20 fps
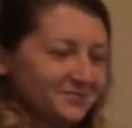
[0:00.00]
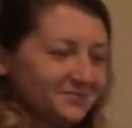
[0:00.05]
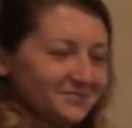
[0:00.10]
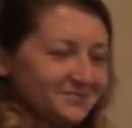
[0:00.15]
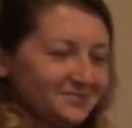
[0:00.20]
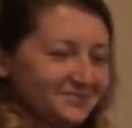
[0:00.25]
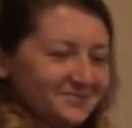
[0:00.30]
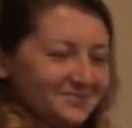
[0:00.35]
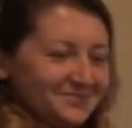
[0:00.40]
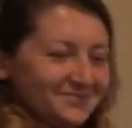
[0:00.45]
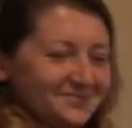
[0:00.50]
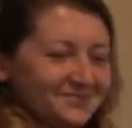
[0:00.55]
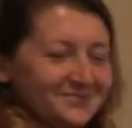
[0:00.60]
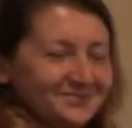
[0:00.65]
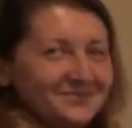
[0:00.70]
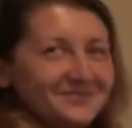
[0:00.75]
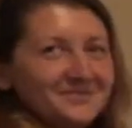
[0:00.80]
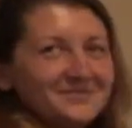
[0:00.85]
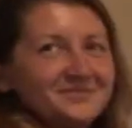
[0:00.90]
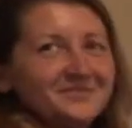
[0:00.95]
his
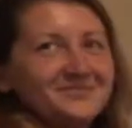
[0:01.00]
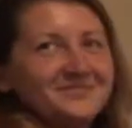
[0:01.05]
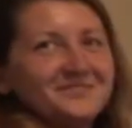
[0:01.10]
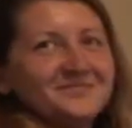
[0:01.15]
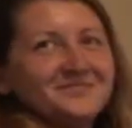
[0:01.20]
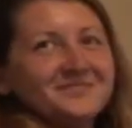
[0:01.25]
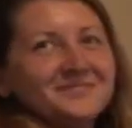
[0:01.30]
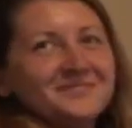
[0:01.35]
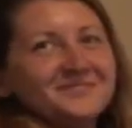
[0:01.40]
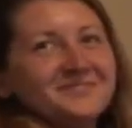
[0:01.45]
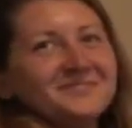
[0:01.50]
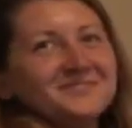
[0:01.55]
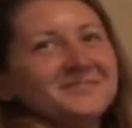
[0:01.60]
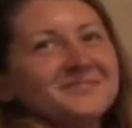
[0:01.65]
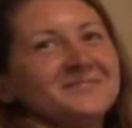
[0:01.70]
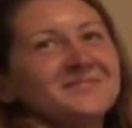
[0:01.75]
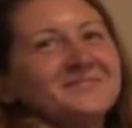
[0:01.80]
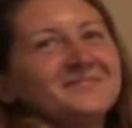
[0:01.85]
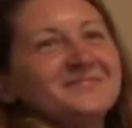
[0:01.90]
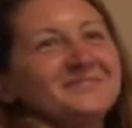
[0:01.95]
mind is somewhere else,
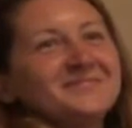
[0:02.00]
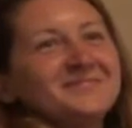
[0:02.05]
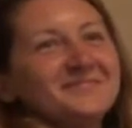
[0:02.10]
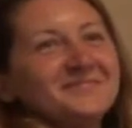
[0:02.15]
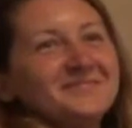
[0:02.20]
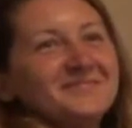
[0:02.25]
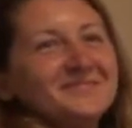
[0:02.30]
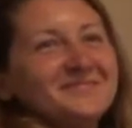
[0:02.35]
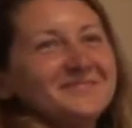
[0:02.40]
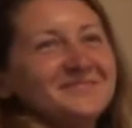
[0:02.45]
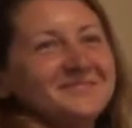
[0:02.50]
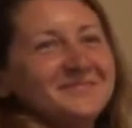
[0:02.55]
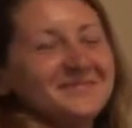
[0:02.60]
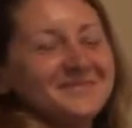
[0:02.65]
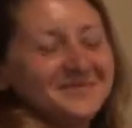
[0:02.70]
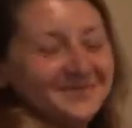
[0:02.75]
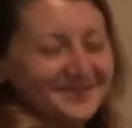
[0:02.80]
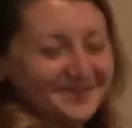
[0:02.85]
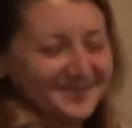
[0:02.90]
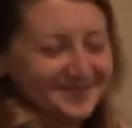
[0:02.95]
obviously, or
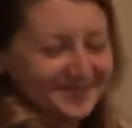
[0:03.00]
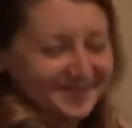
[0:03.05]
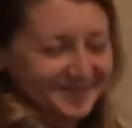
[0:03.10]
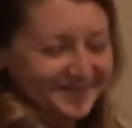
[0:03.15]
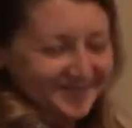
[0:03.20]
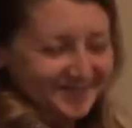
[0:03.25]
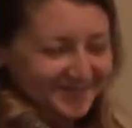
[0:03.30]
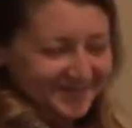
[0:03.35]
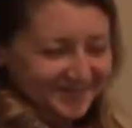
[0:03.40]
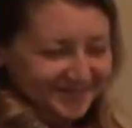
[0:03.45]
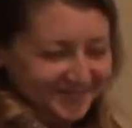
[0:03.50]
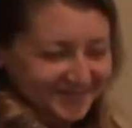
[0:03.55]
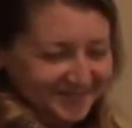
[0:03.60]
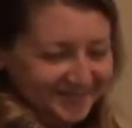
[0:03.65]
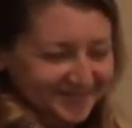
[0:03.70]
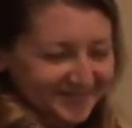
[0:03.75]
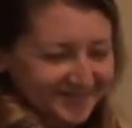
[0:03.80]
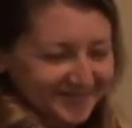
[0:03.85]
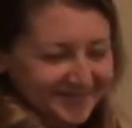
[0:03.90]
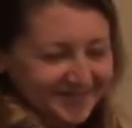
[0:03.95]
you're not talking
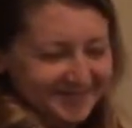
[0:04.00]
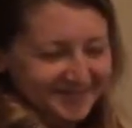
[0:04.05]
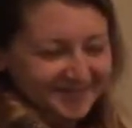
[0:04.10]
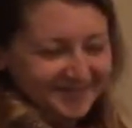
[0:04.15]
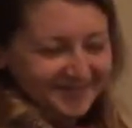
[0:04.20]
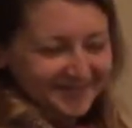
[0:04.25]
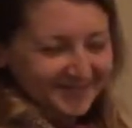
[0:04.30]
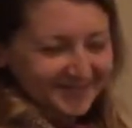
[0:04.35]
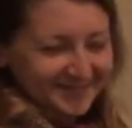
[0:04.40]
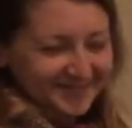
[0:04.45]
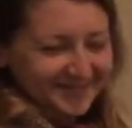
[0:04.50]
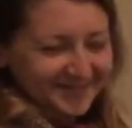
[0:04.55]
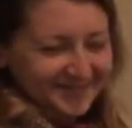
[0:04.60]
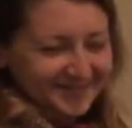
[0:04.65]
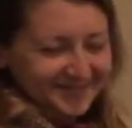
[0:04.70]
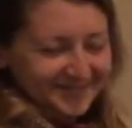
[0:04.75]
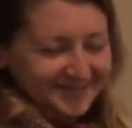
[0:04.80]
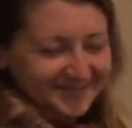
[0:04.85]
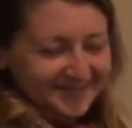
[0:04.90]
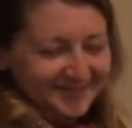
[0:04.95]
about the recent kind
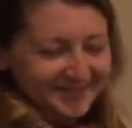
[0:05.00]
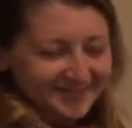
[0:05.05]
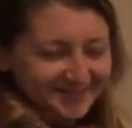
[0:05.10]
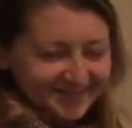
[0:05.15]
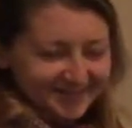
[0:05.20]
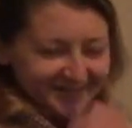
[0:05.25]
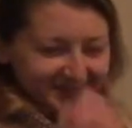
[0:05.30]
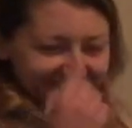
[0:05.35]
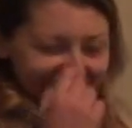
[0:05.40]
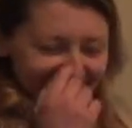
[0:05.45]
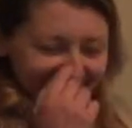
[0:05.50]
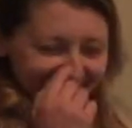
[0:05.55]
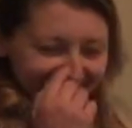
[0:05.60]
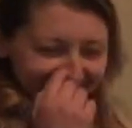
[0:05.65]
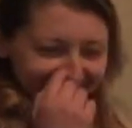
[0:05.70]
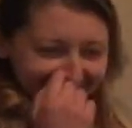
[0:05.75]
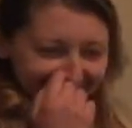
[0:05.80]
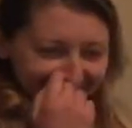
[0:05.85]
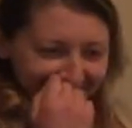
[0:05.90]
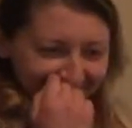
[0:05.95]
of sucker results
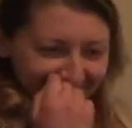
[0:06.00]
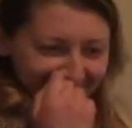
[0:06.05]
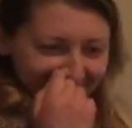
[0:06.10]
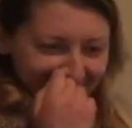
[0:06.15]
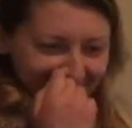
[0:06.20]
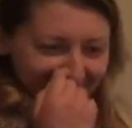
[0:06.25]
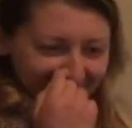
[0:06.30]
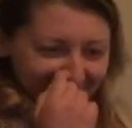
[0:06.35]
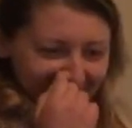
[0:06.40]
when you're